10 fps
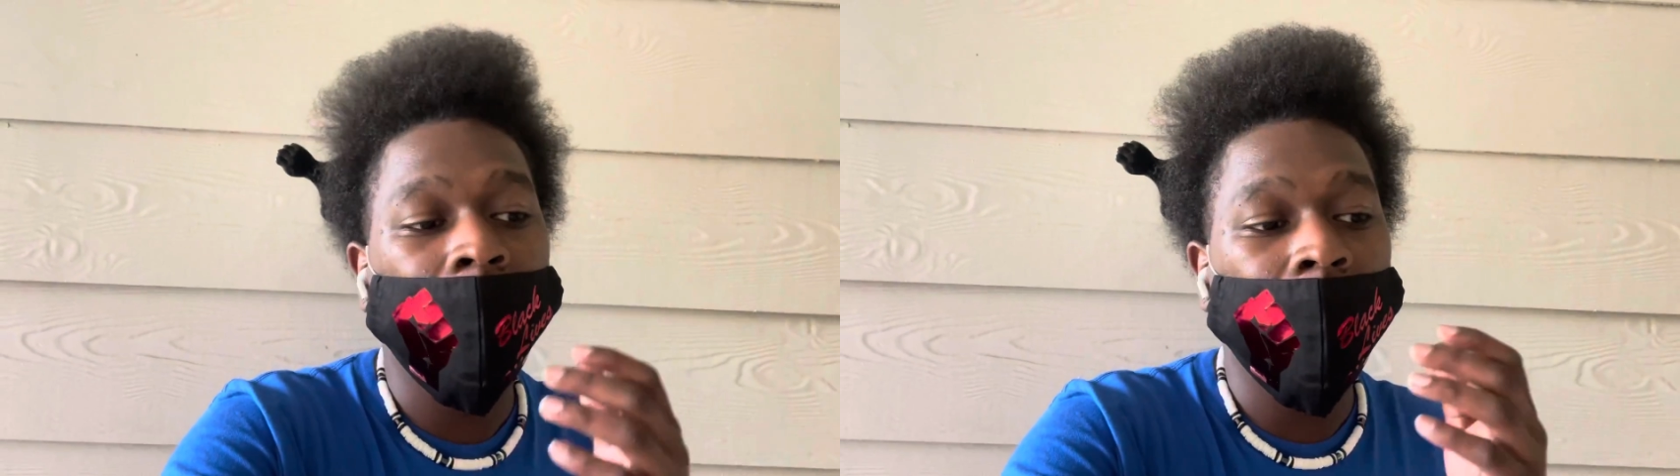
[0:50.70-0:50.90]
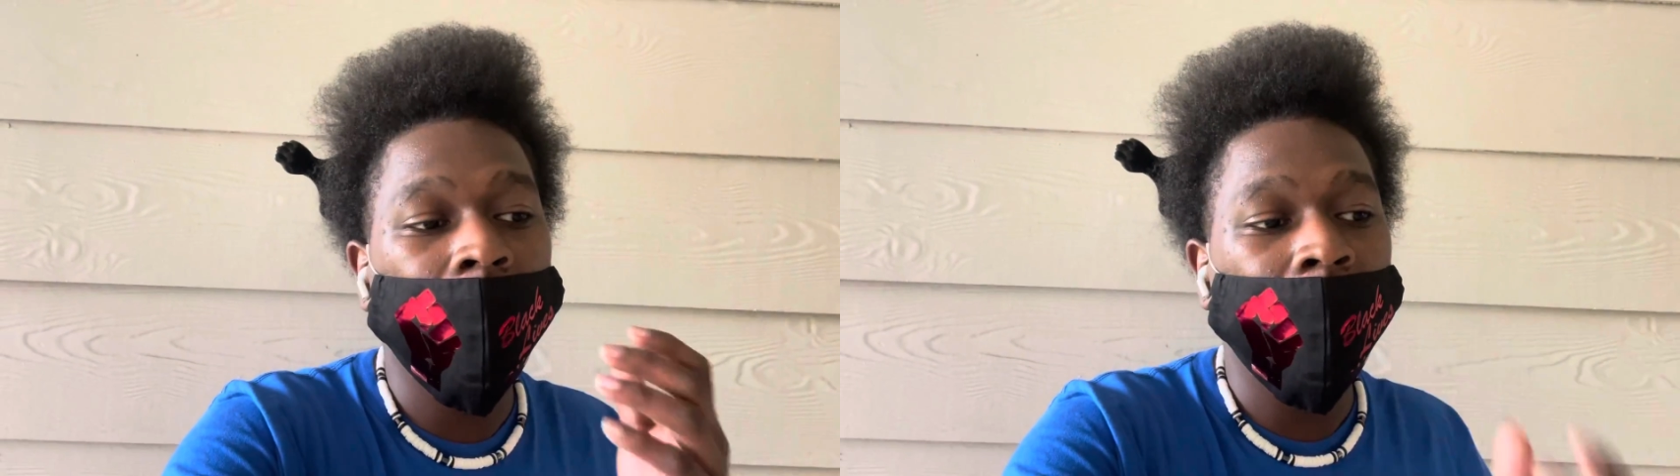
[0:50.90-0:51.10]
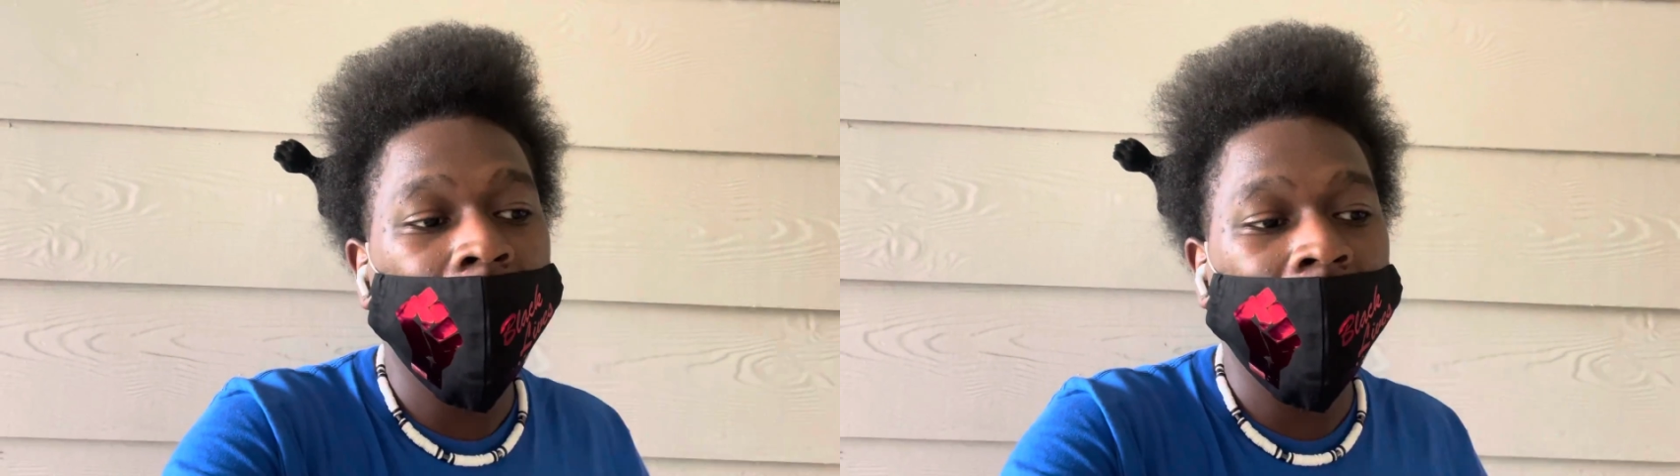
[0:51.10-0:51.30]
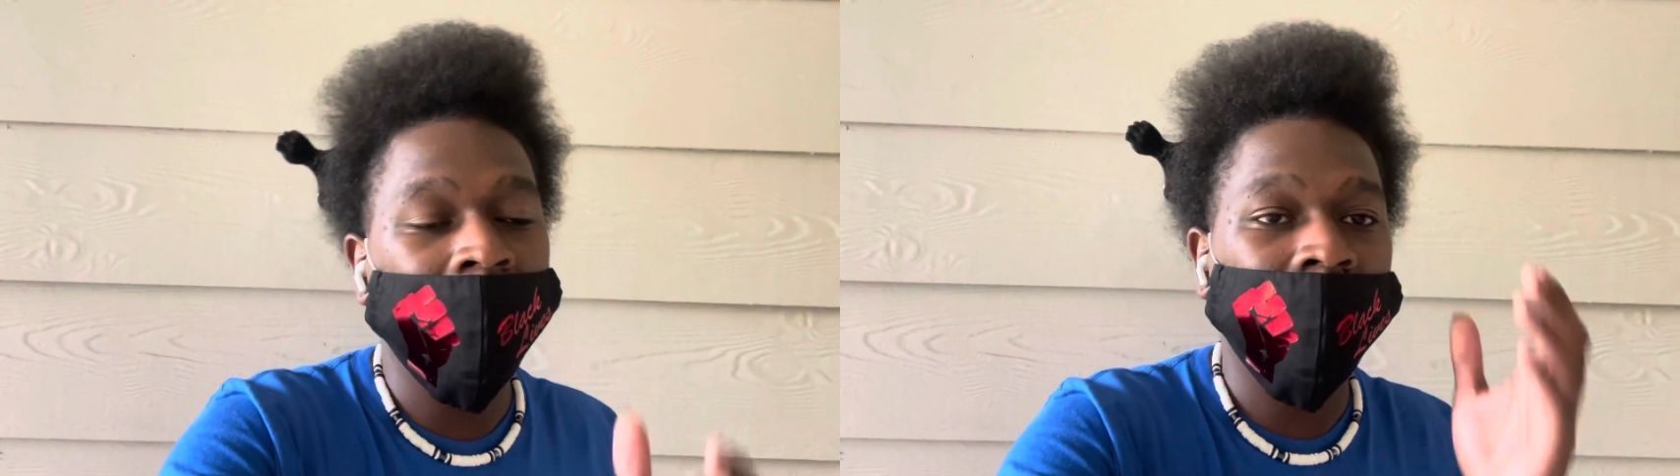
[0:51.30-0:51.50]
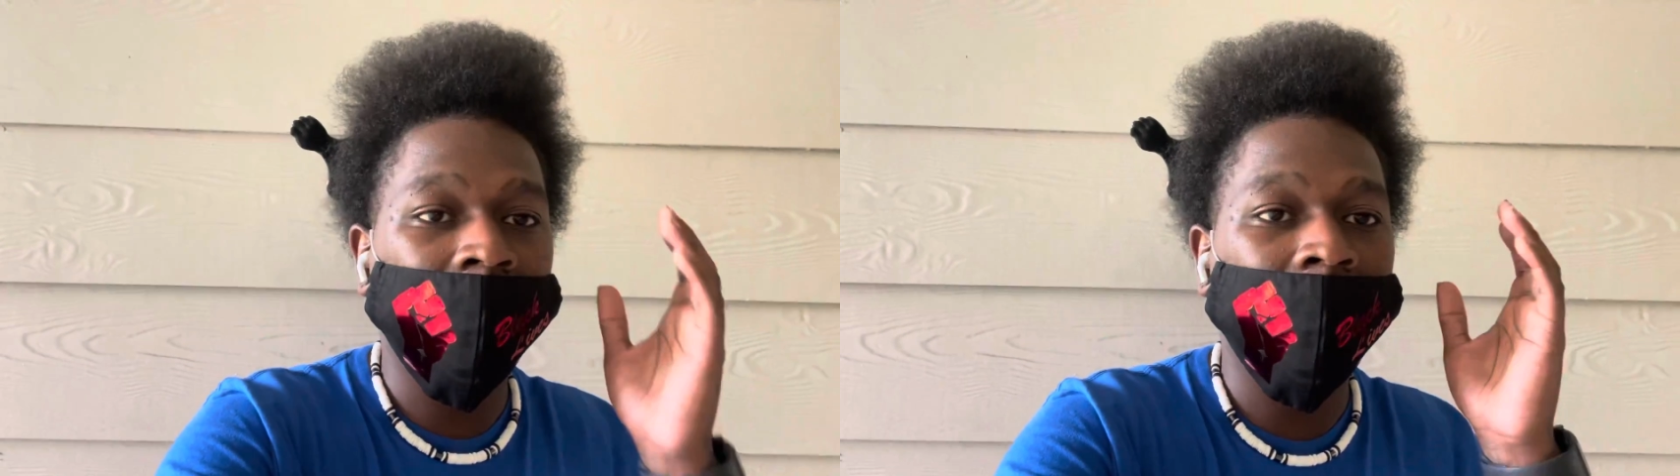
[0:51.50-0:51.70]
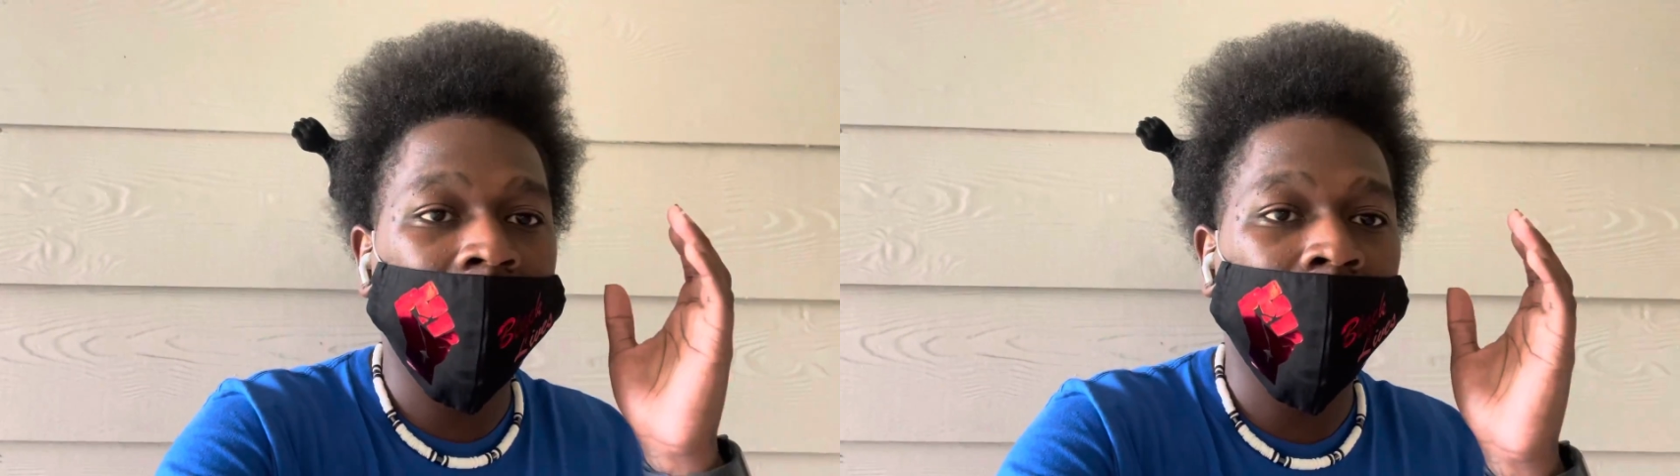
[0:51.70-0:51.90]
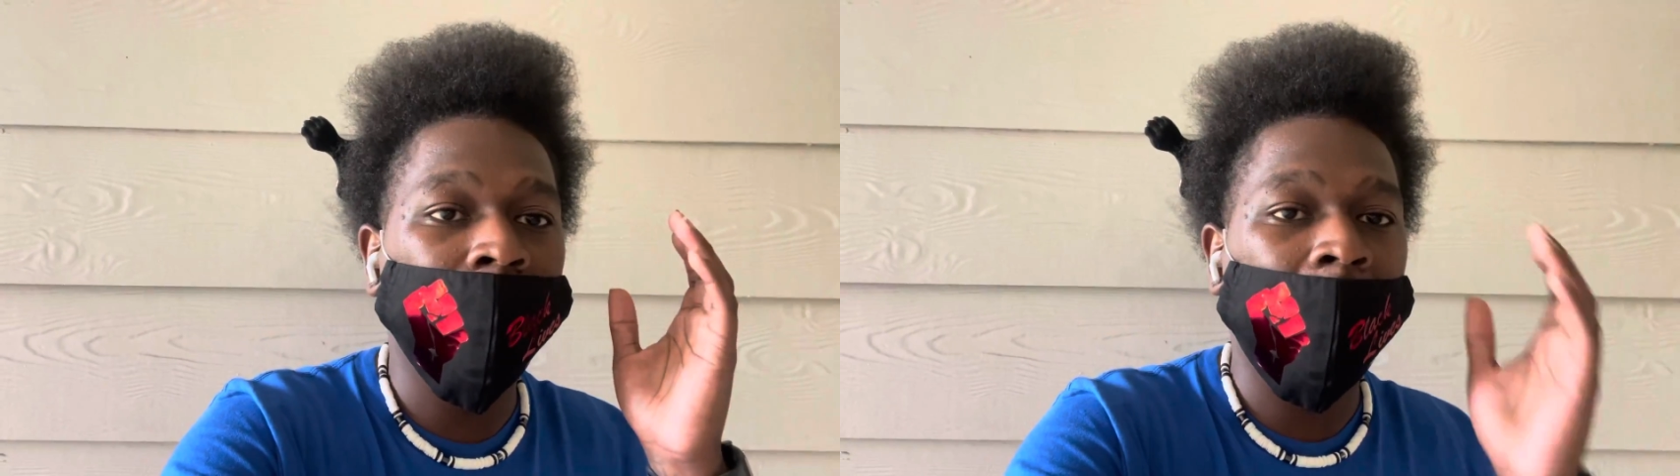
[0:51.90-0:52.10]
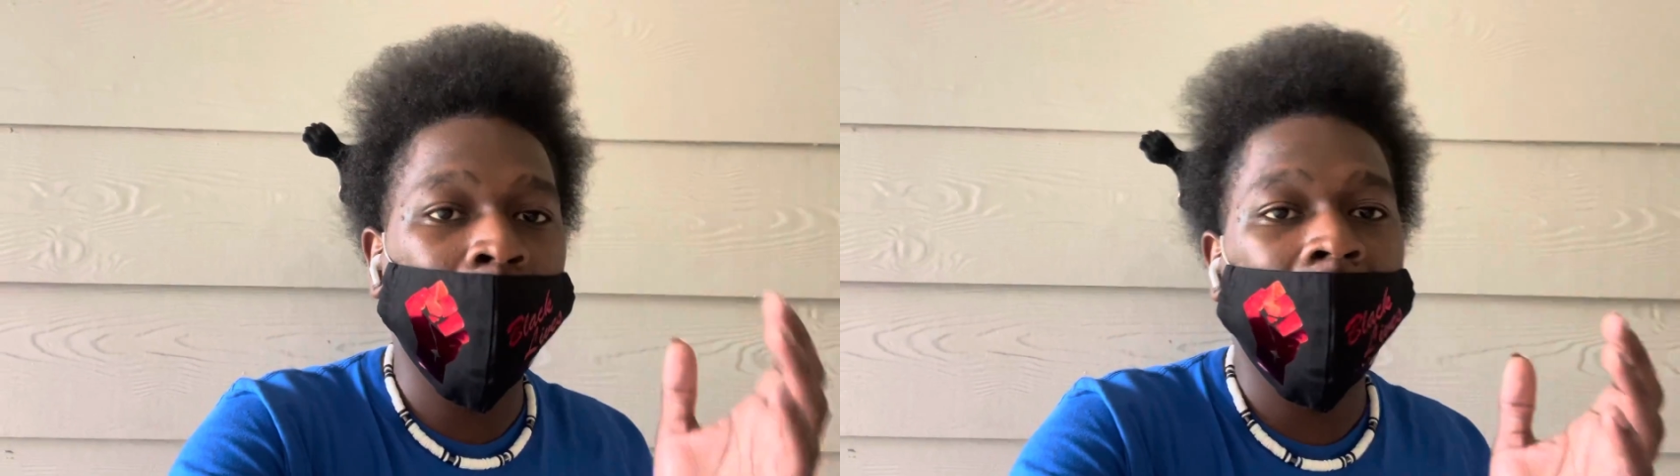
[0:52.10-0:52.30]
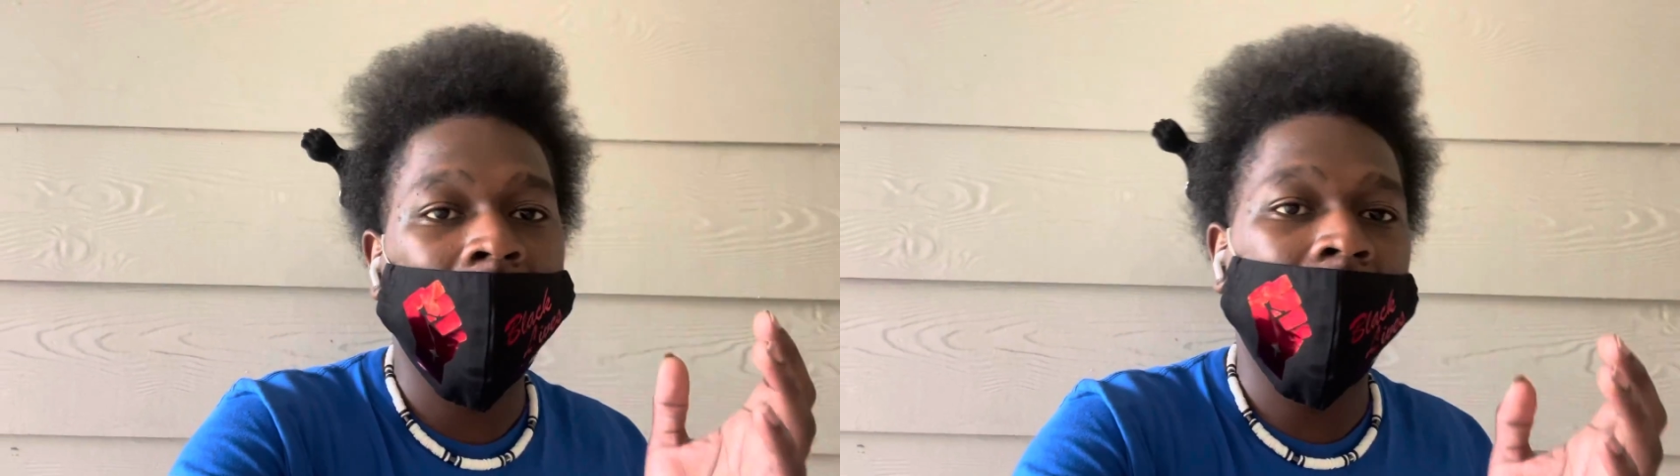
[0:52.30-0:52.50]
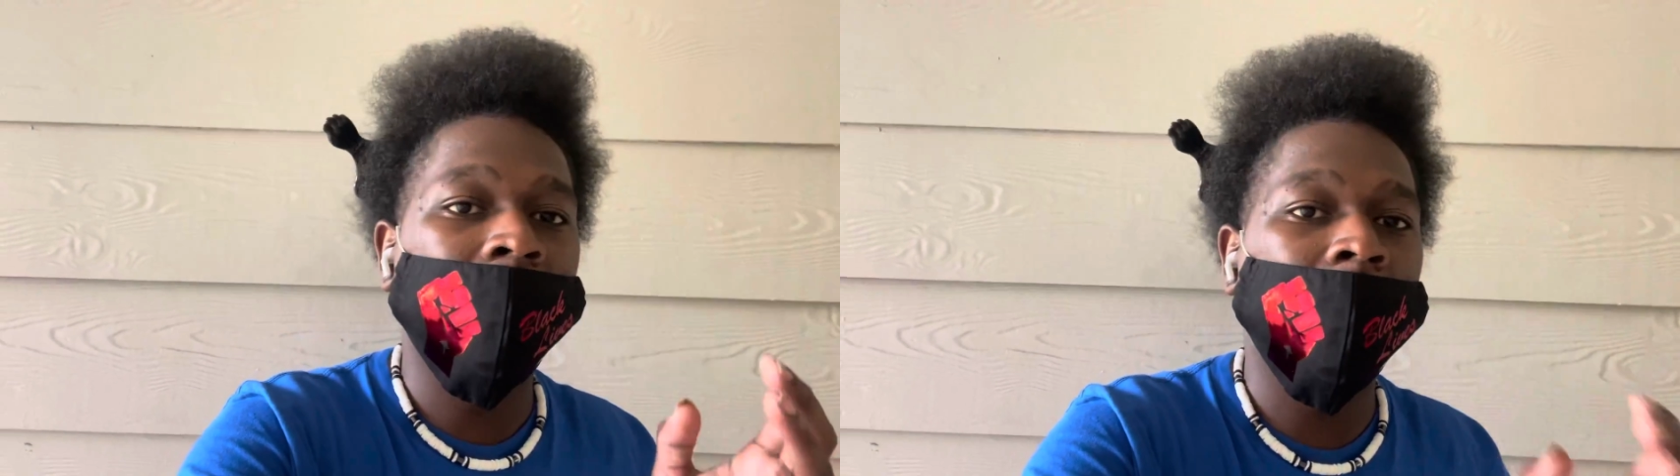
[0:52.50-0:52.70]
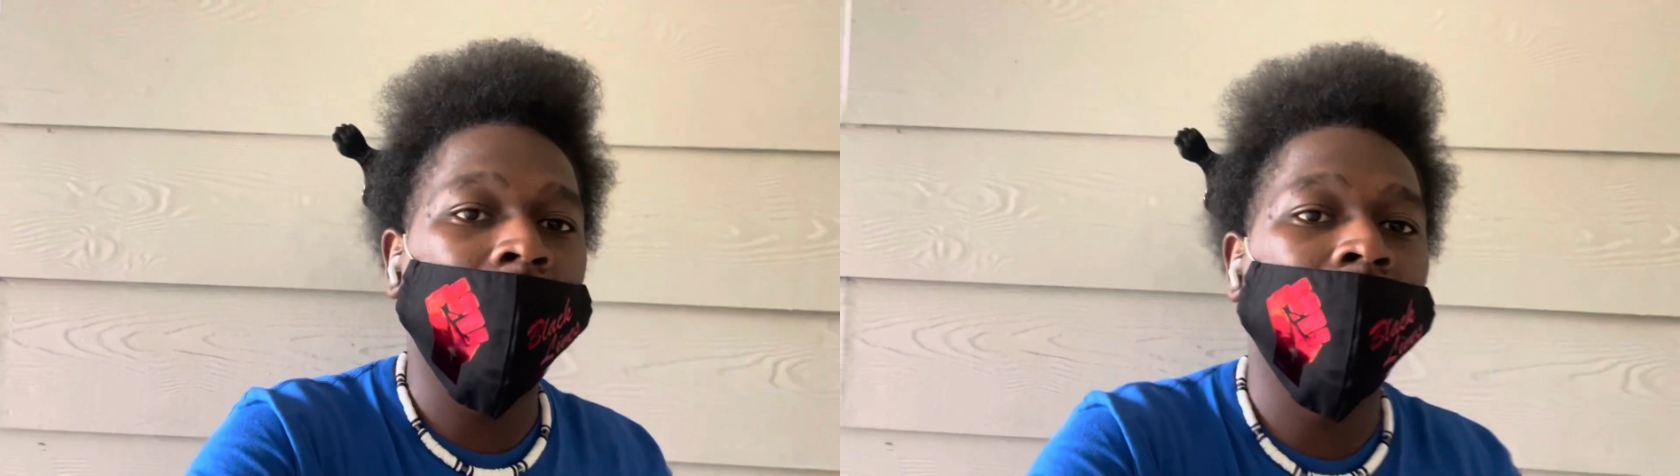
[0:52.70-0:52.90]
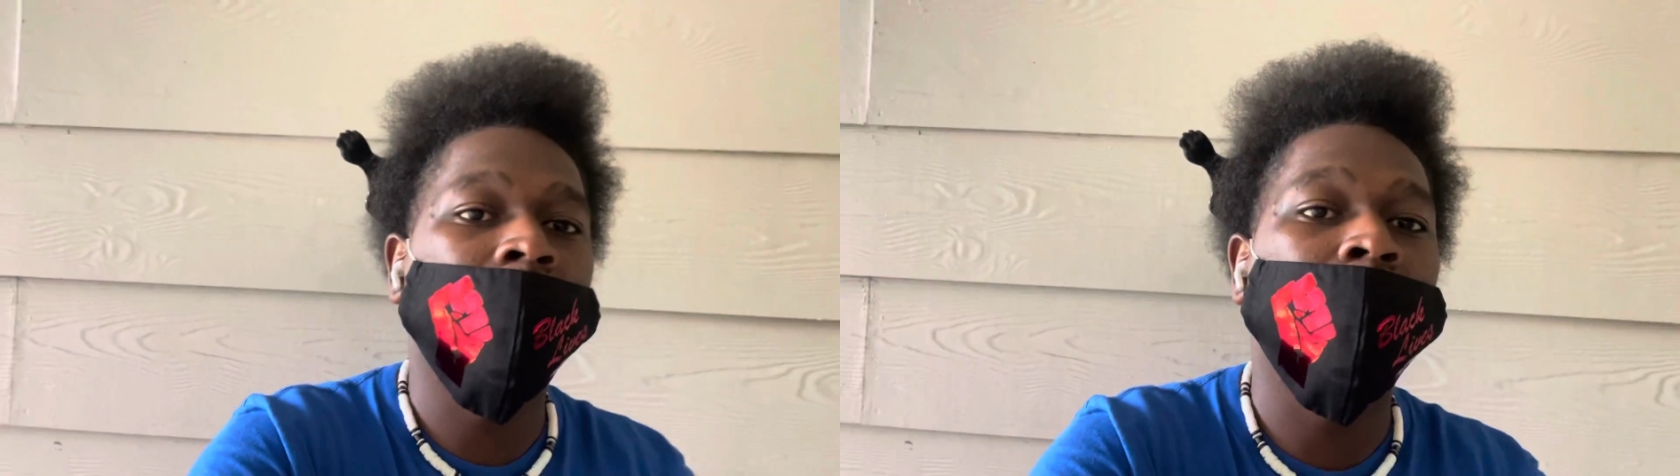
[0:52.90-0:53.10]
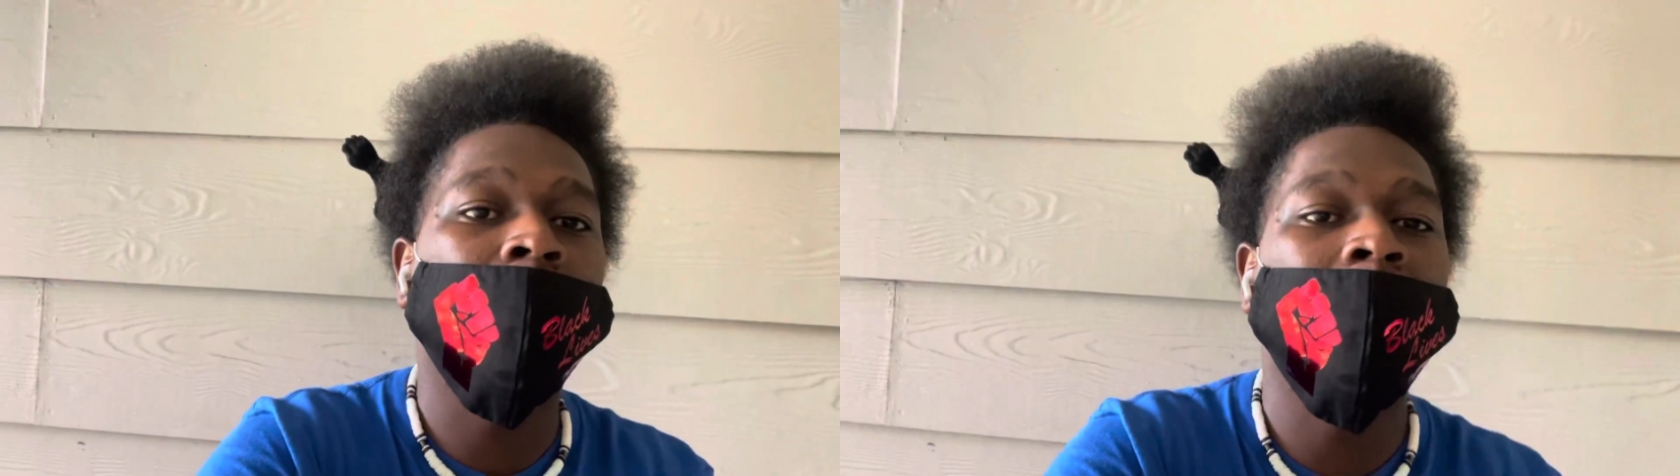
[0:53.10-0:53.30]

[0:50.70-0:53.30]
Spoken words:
we're reacting to BANDMAN, Kevo,